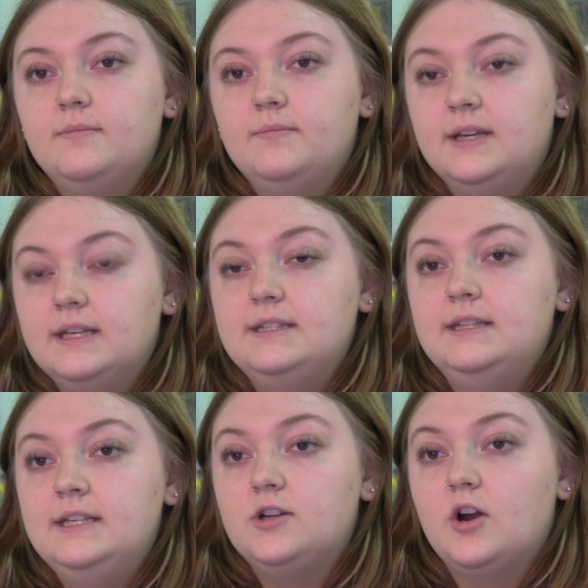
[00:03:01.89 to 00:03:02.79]
because
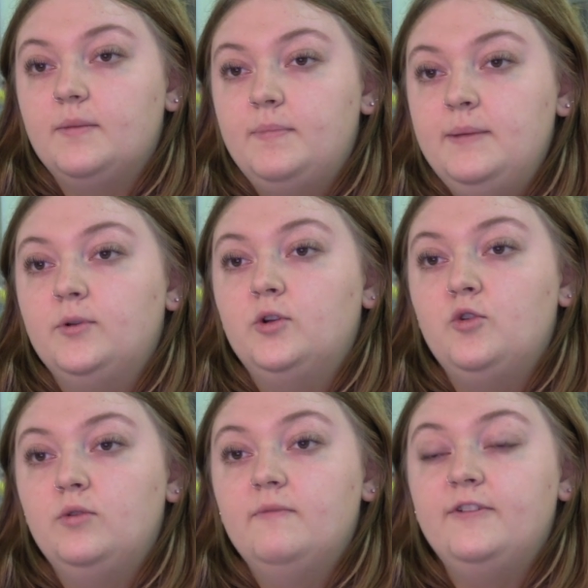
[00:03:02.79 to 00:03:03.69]
these are the people
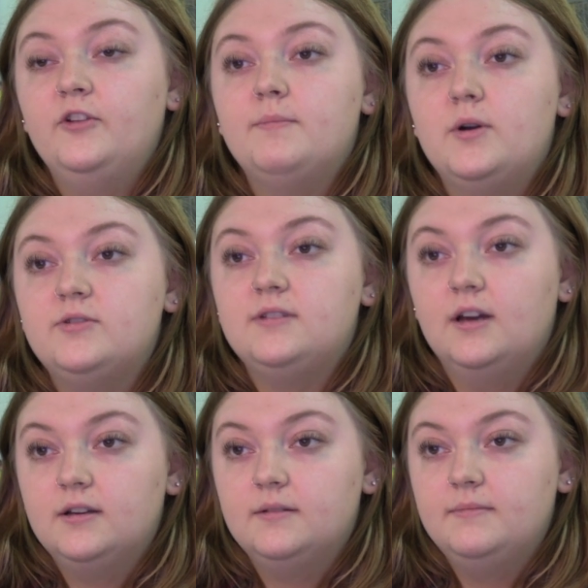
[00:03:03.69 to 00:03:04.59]
who feel the most
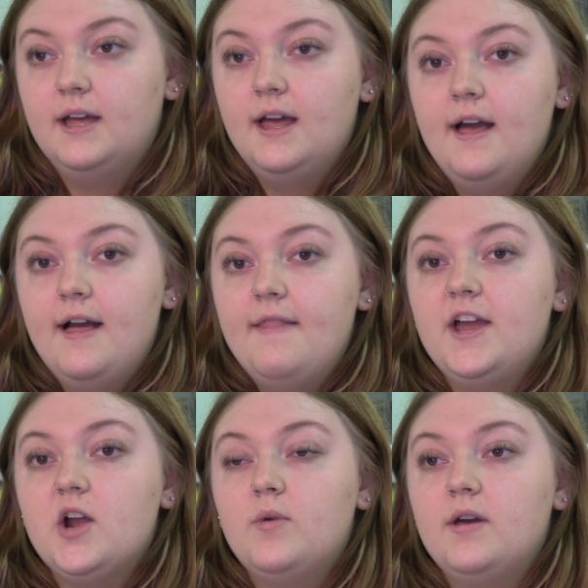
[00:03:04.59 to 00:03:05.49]
stuck.
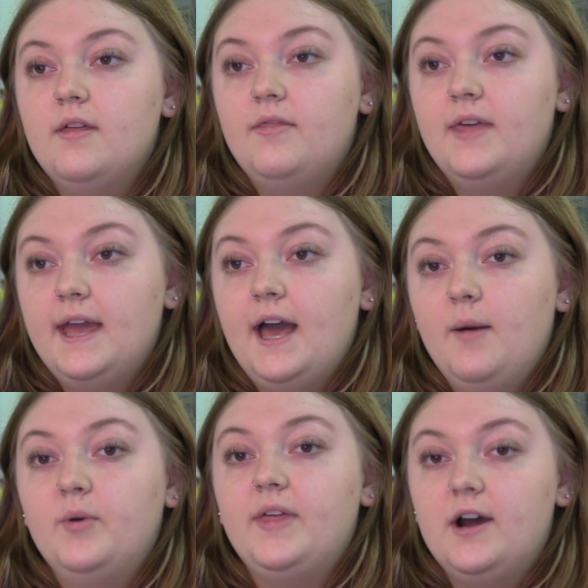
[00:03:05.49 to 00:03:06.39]
They
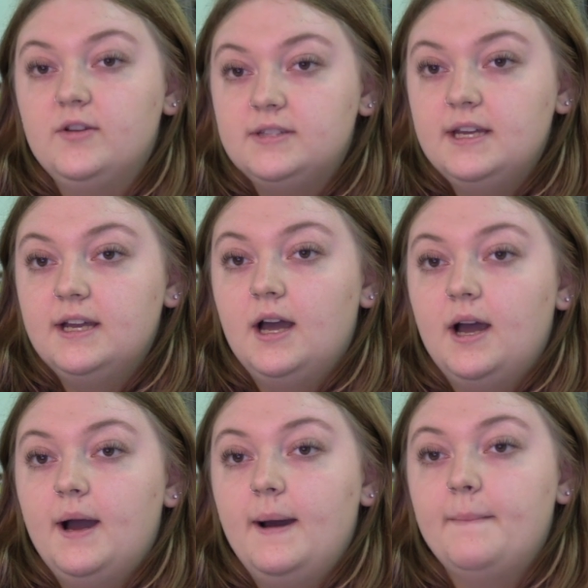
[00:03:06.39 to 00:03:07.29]
help with housing,
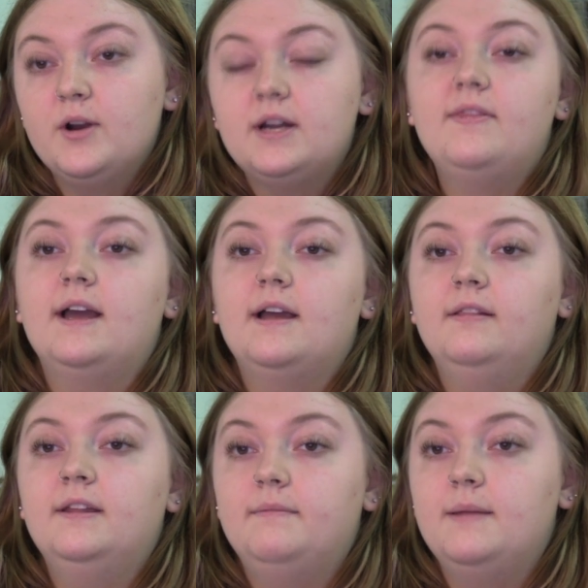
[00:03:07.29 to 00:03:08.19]
a burden that
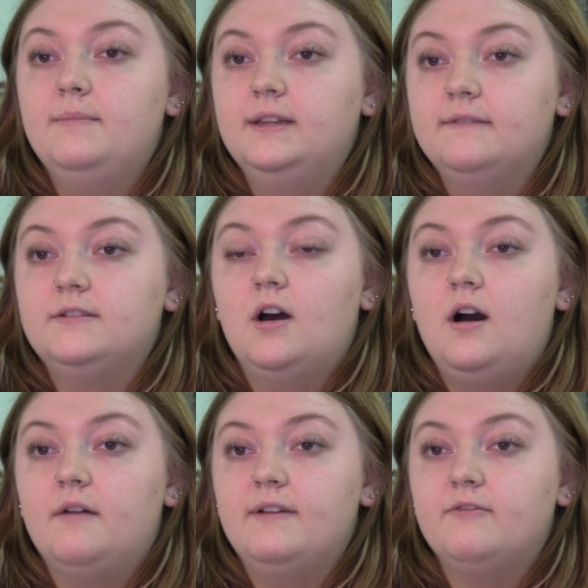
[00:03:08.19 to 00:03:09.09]
can be lifted
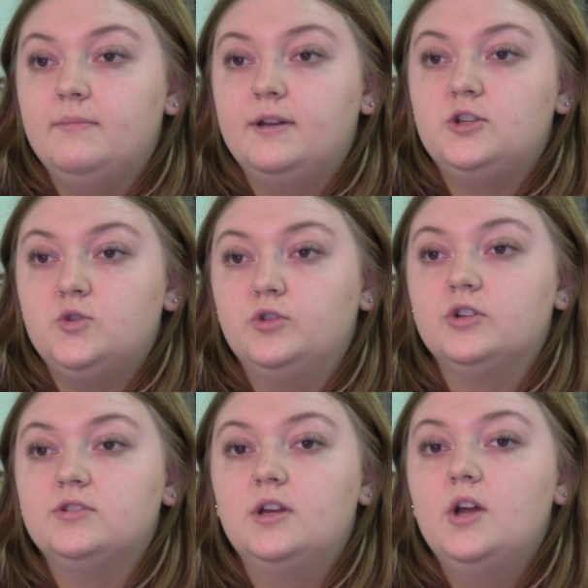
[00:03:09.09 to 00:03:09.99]
off everybody's
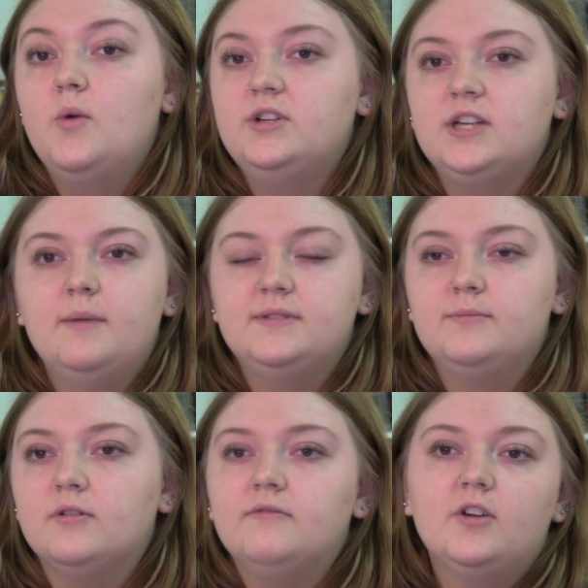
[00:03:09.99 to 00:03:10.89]
shoulders, which helps
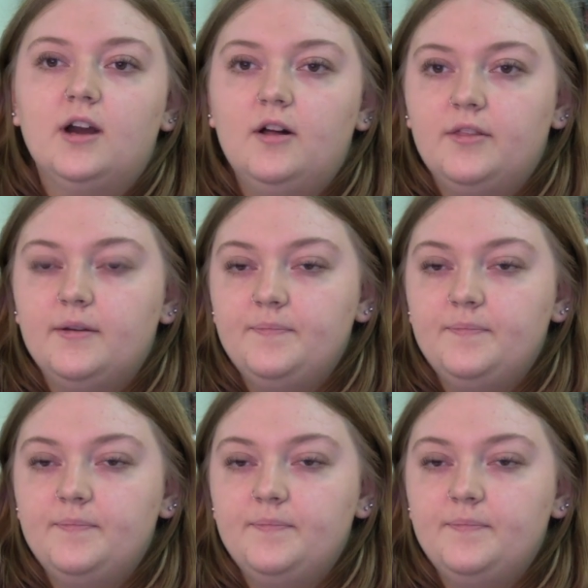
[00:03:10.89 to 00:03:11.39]
improve their health.